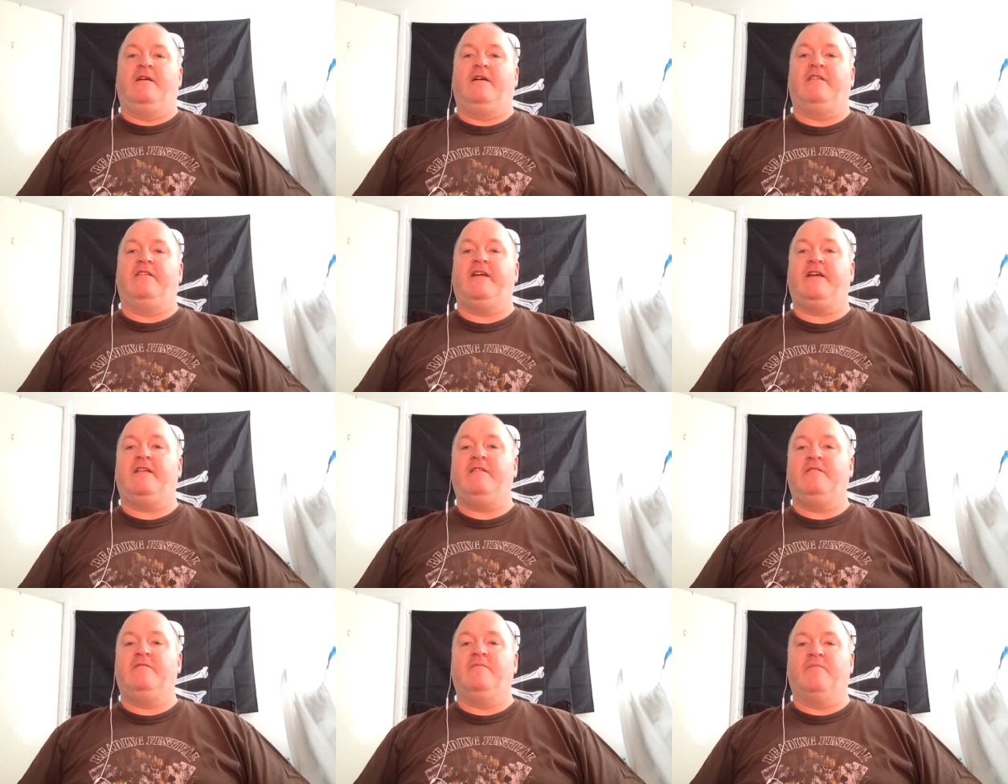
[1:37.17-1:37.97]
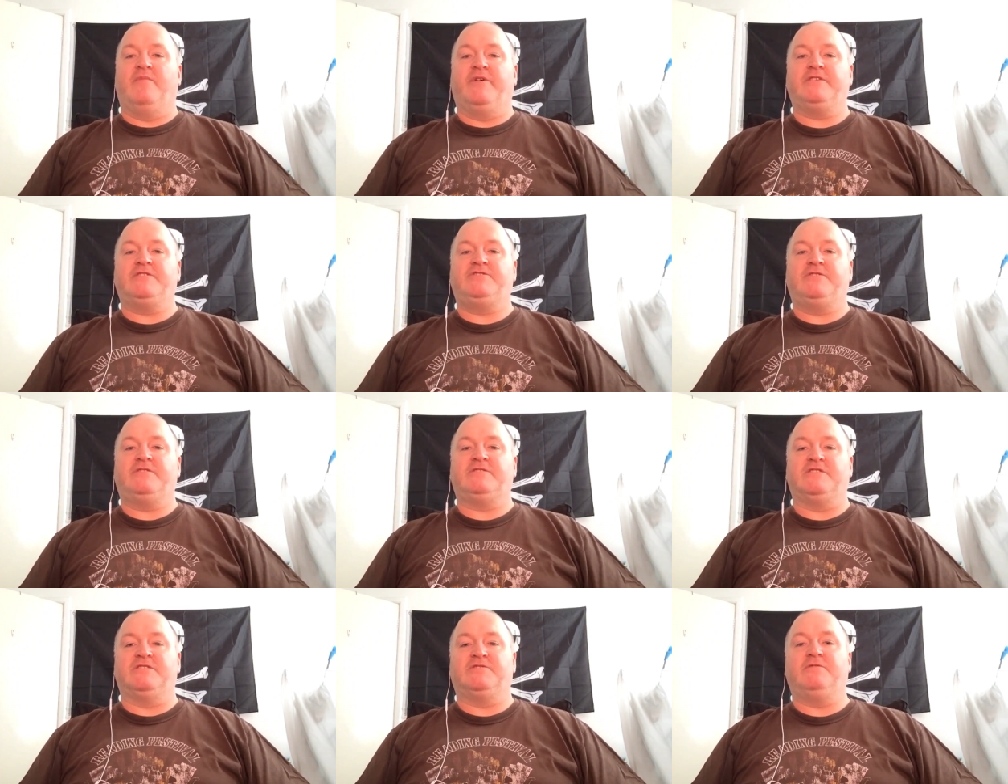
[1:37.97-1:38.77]
And then Boris
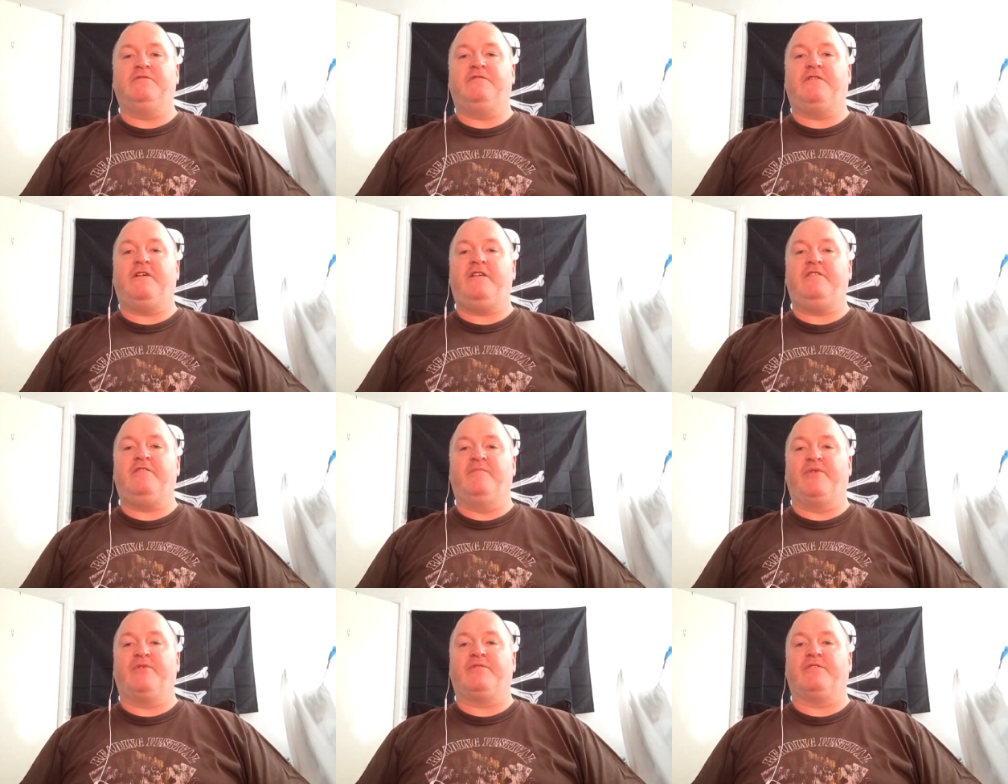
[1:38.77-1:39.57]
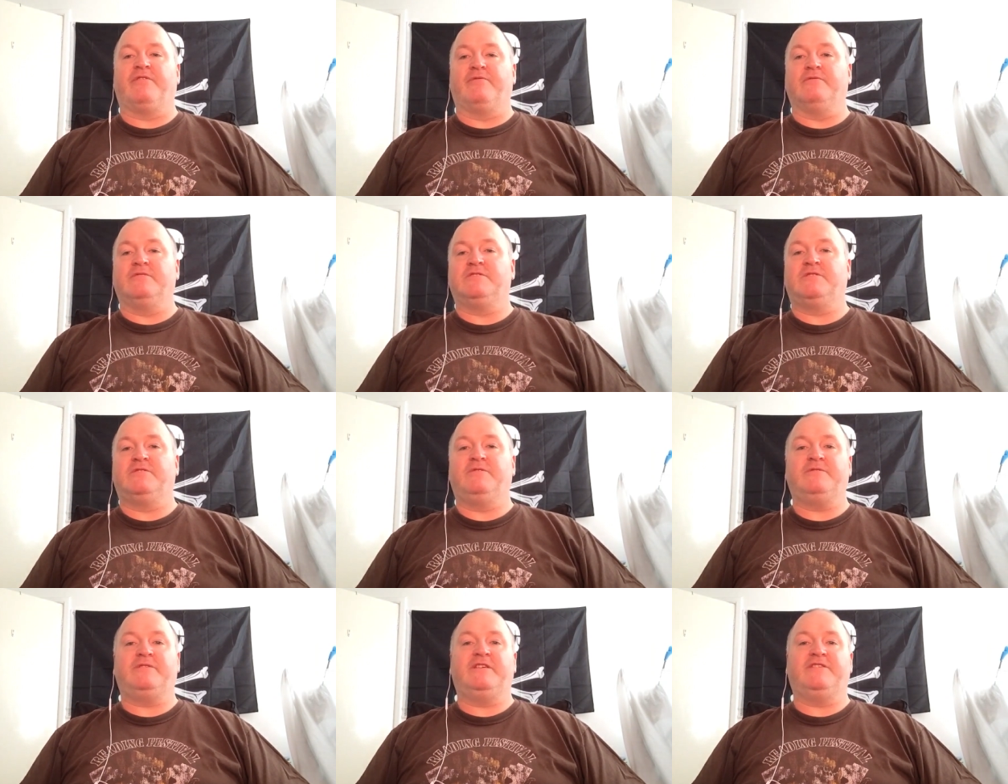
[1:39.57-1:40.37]
Johnson's own father broke the rules to
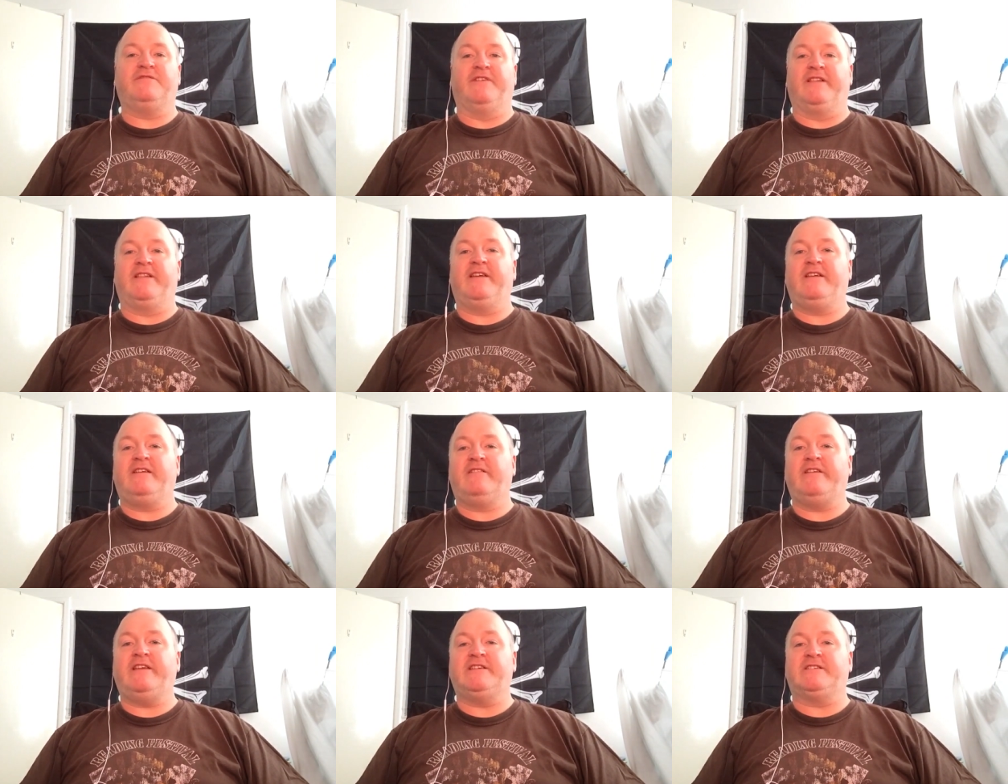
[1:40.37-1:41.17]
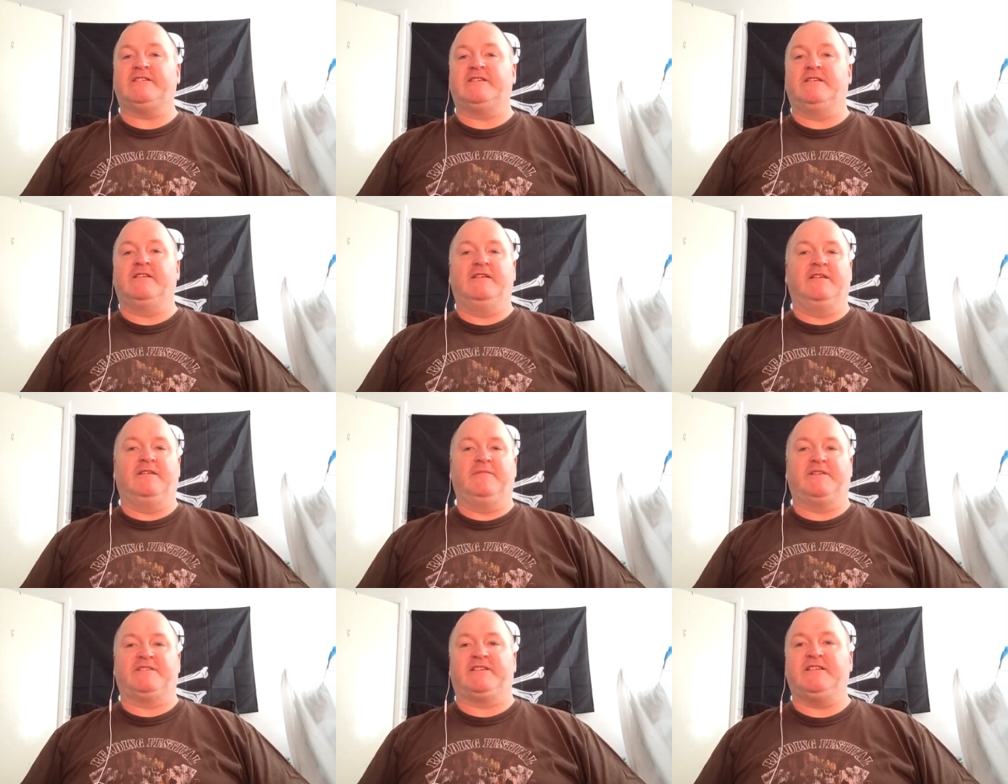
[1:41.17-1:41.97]
go to his villa in Greece.
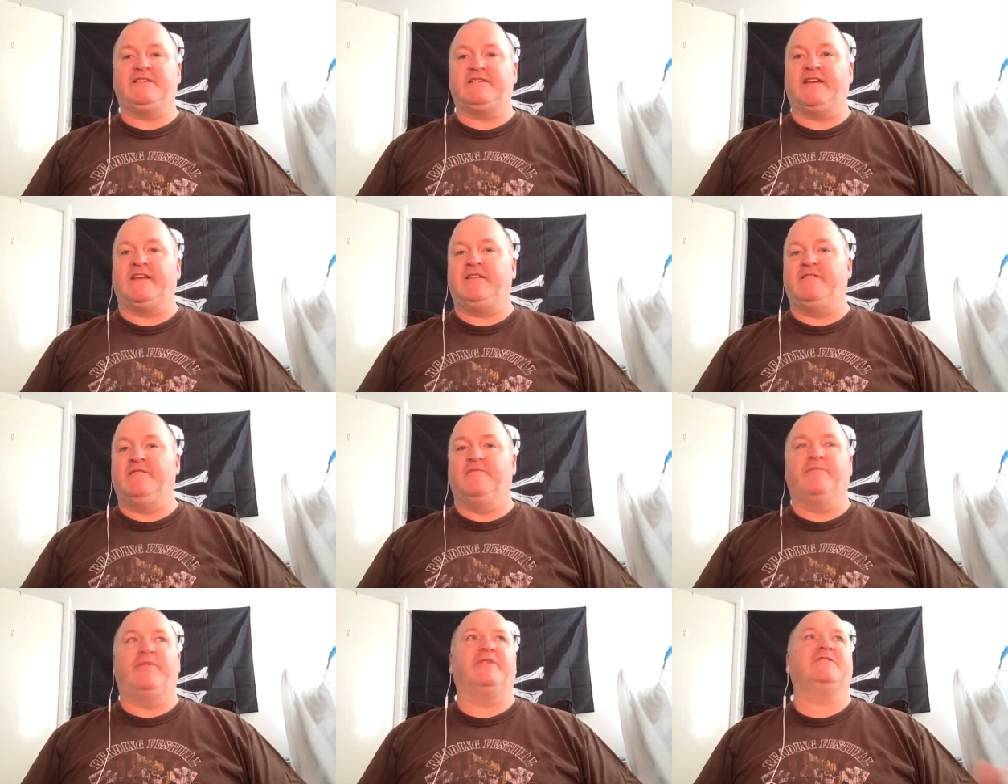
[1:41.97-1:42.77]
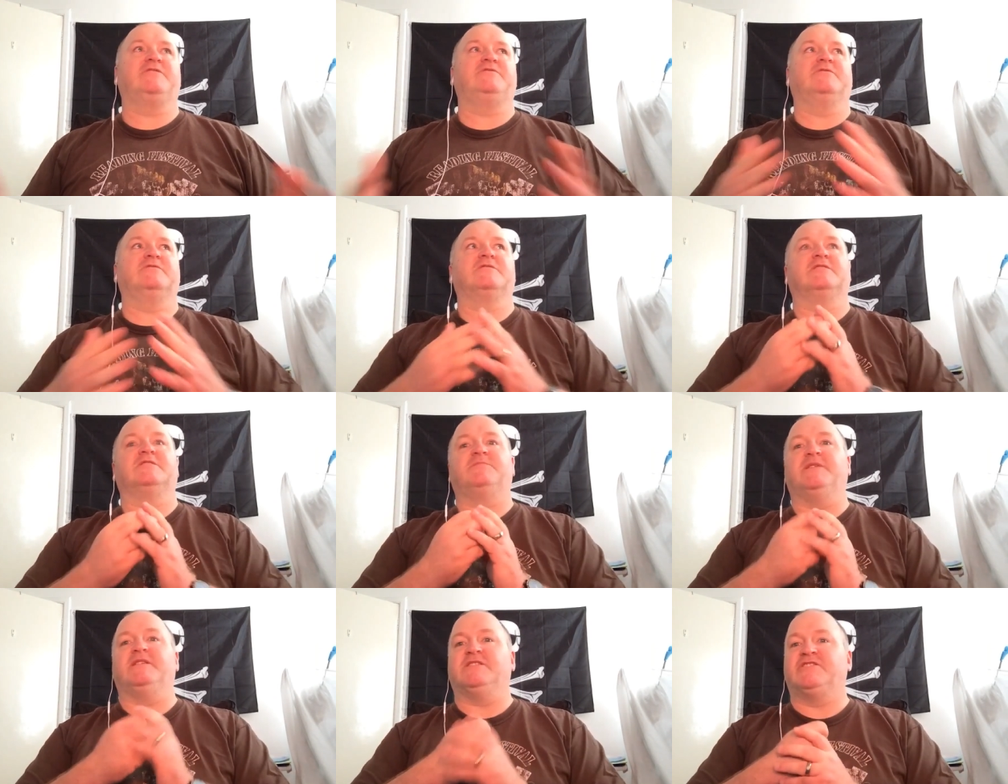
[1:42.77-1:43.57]
But since then, Boris Johnson
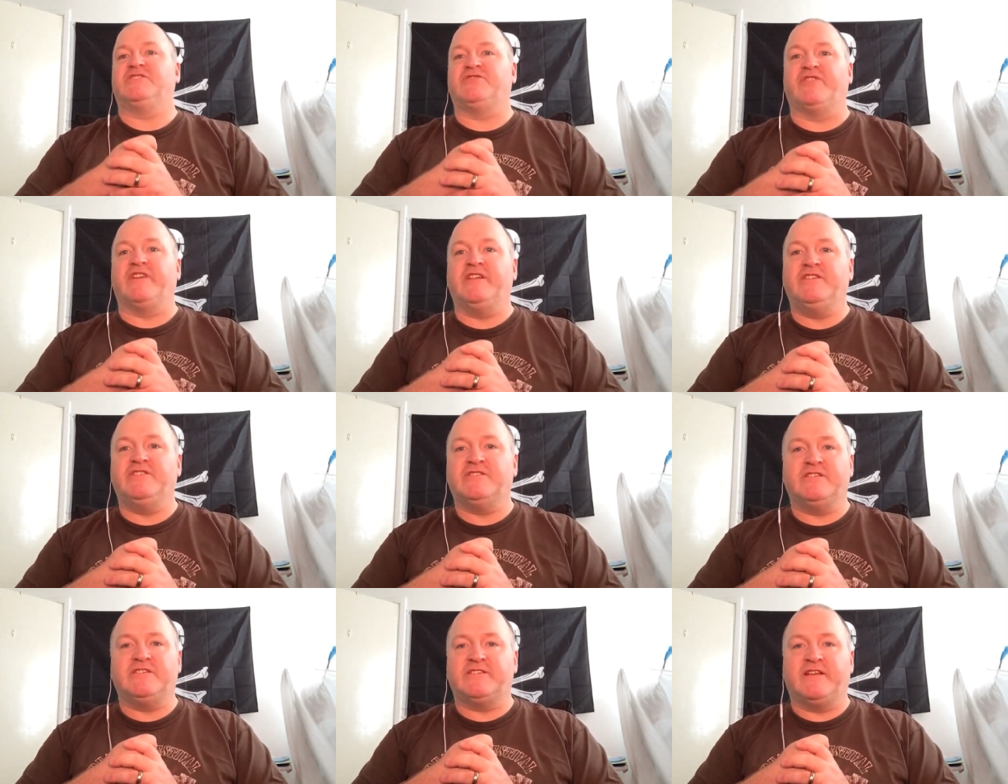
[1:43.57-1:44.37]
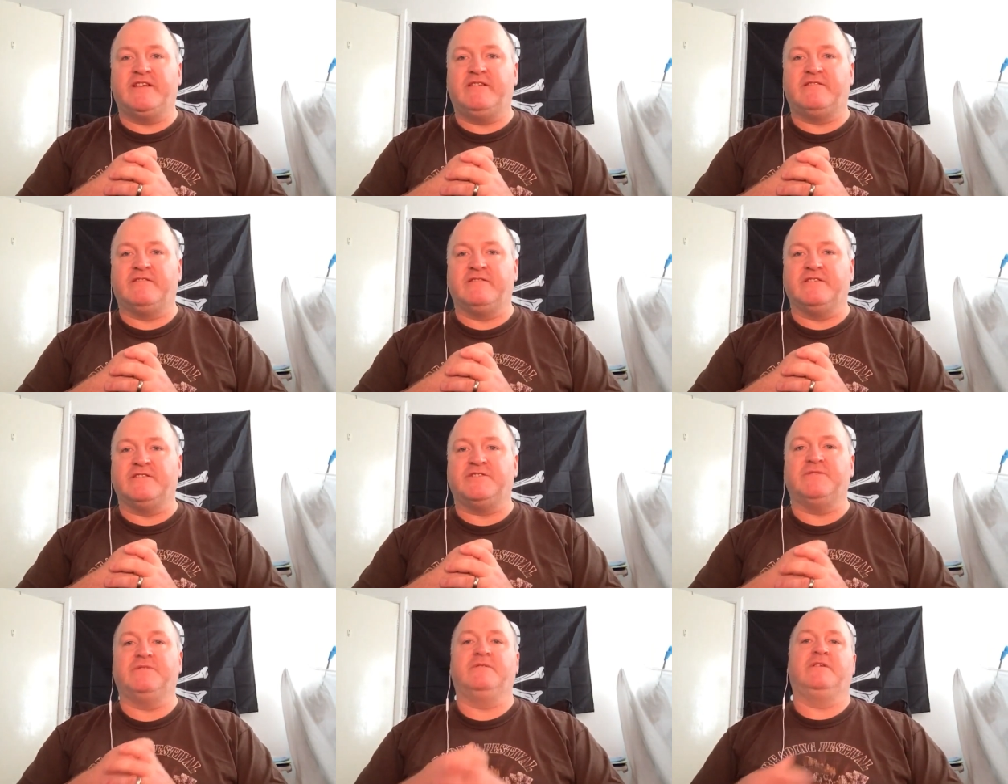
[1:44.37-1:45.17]
has been strangely silent on the
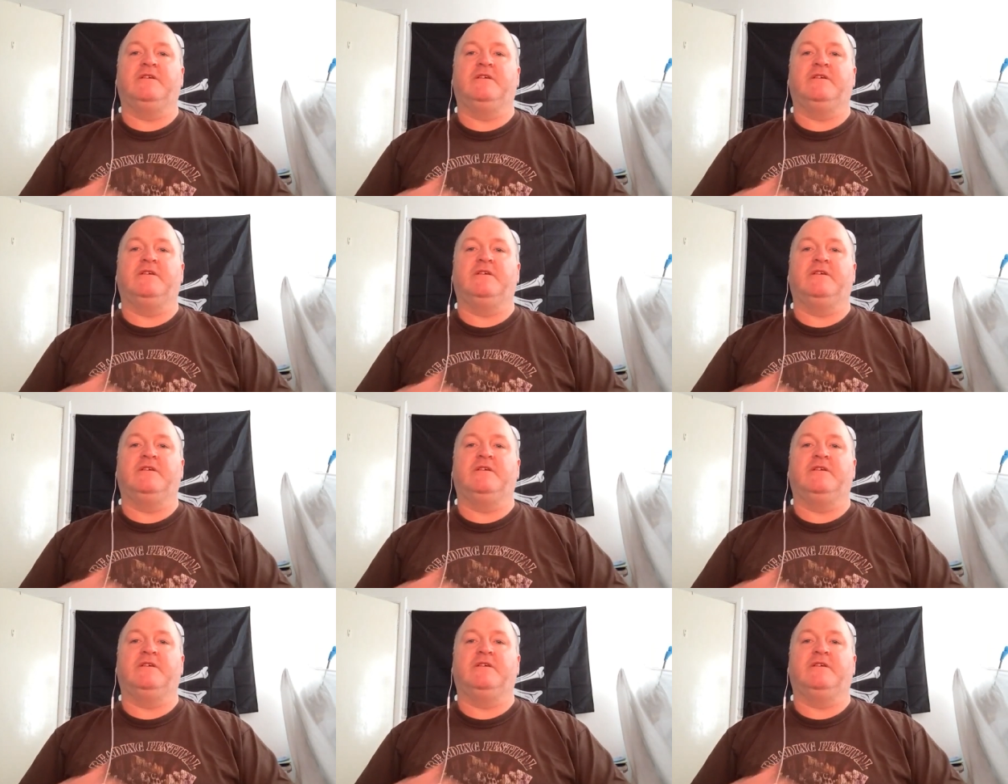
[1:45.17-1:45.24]
issue.